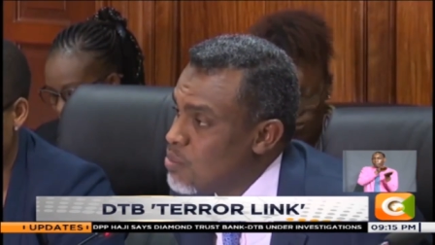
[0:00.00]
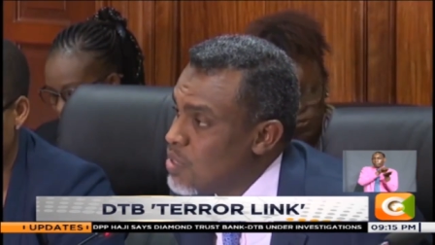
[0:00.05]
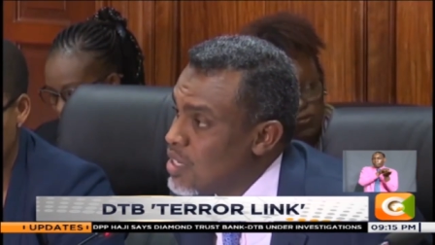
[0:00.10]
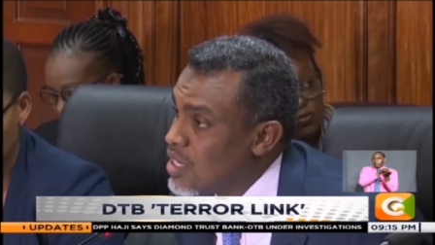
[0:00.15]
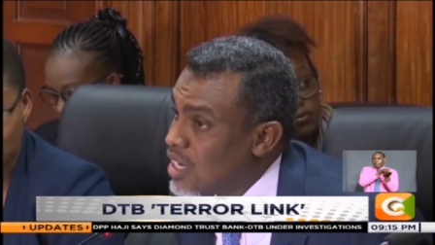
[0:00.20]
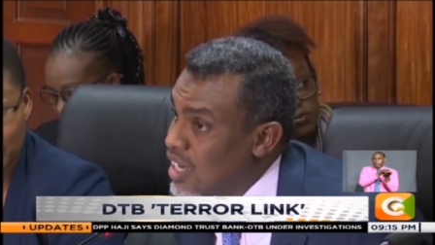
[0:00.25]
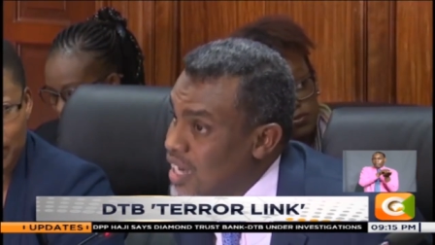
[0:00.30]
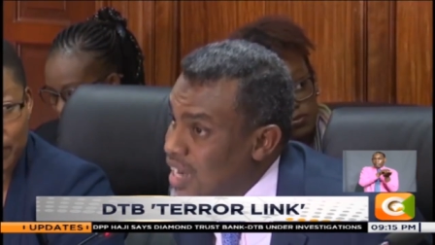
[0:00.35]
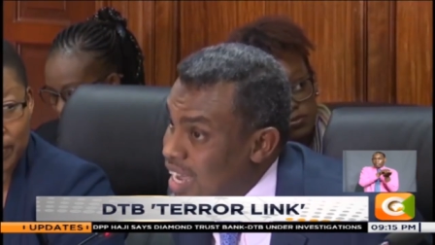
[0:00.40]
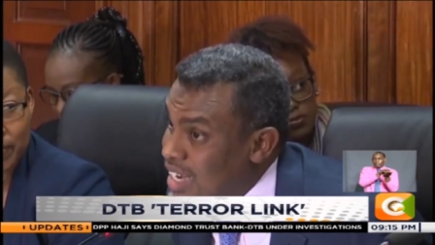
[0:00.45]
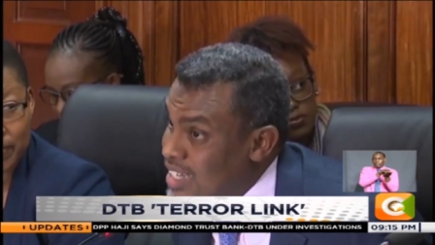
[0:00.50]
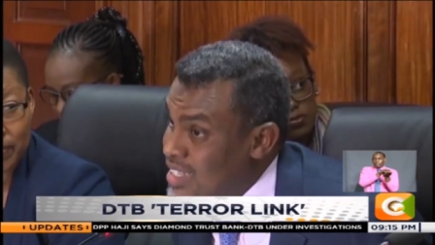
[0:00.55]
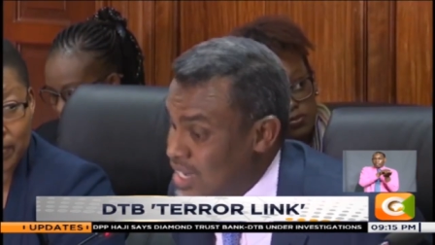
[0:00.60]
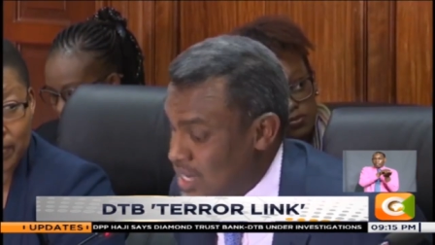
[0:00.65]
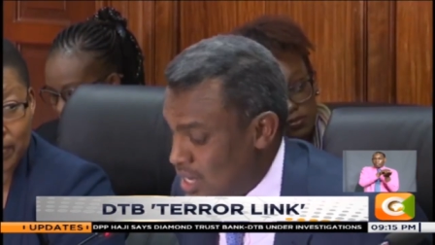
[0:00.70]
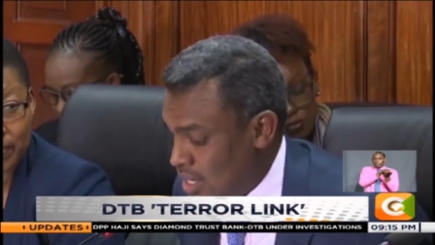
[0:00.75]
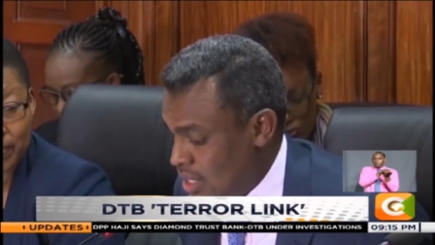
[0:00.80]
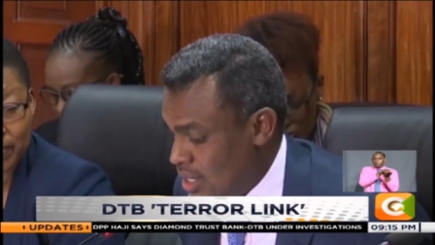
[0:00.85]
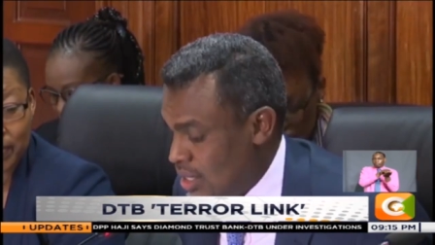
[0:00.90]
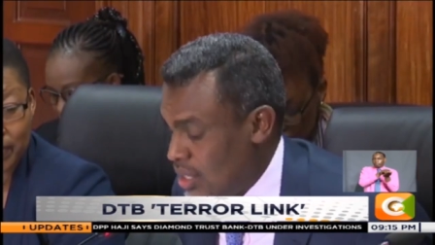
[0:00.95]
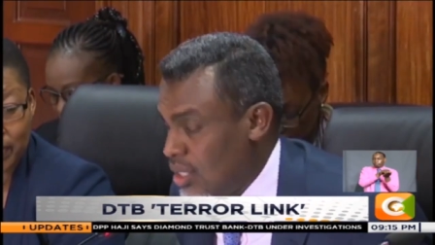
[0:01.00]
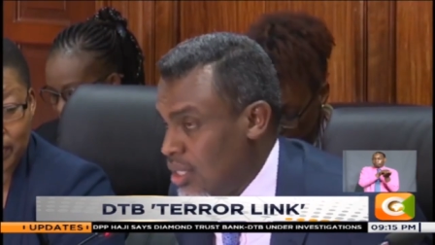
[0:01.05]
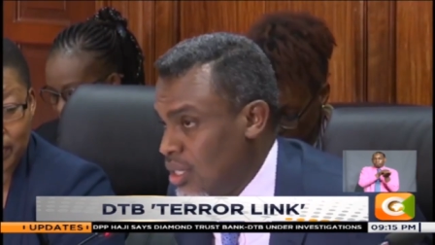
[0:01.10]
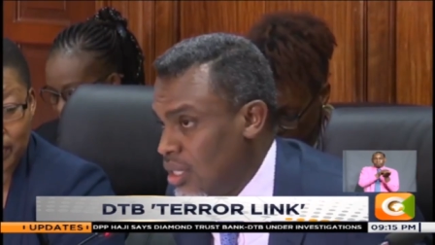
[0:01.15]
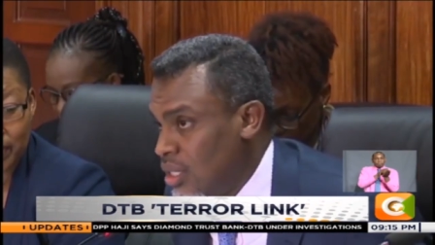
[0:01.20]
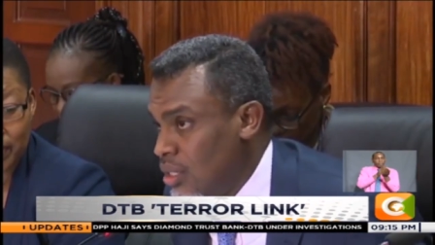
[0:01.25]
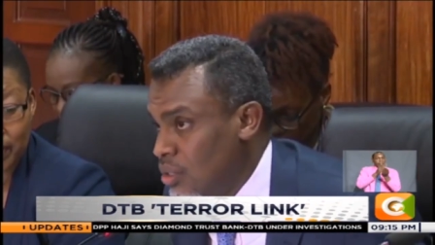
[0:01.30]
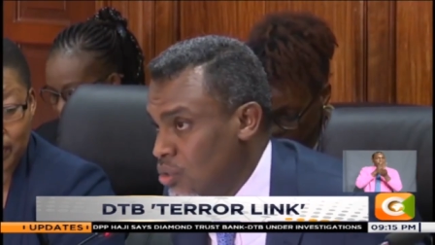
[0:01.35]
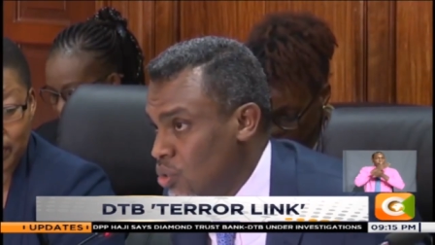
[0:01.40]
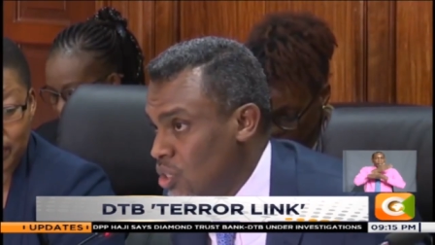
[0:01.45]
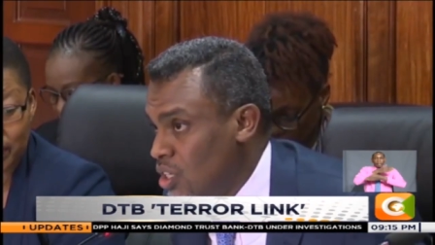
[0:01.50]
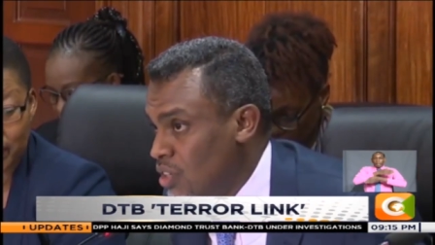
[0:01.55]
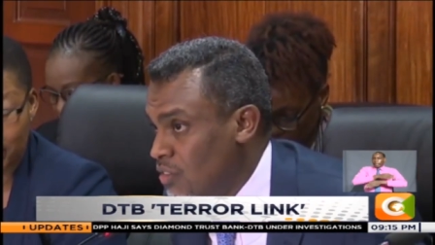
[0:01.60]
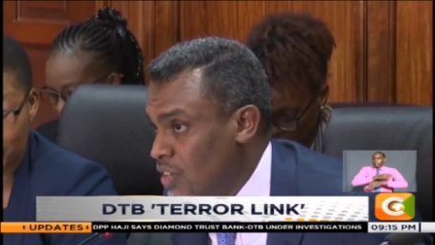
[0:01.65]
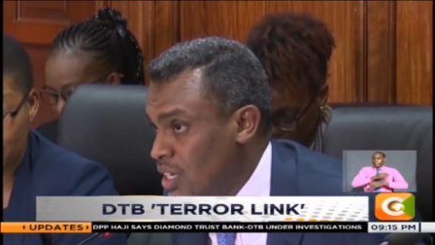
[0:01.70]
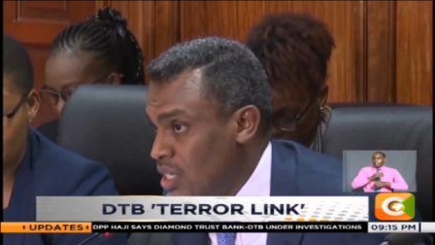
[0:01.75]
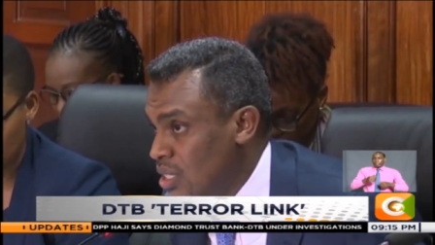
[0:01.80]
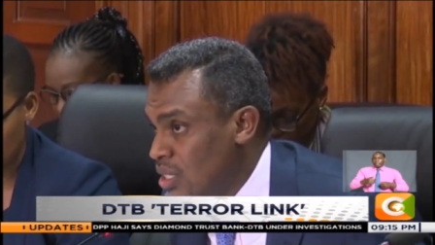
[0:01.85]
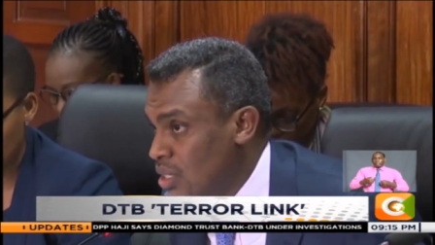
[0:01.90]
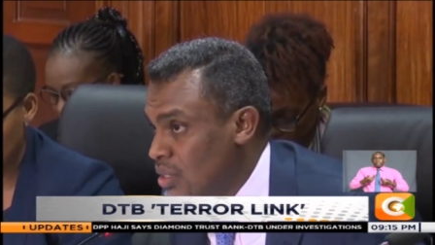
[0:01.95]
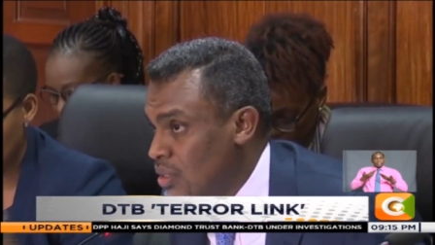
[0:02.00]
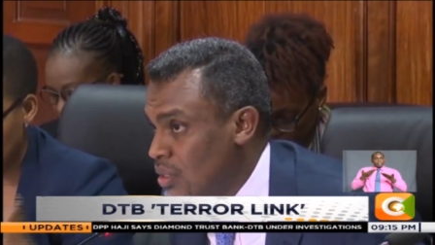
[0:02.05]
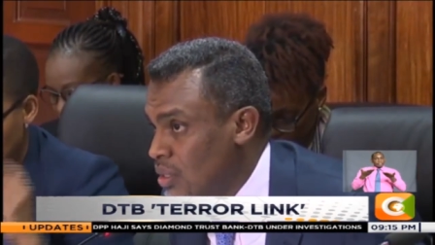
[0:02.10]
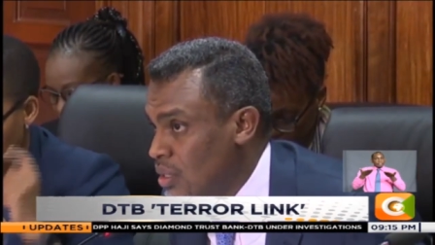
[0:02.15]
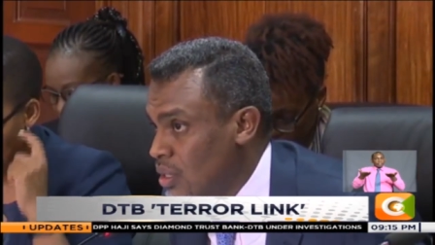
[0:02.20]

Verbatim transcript: been reluctant to give us.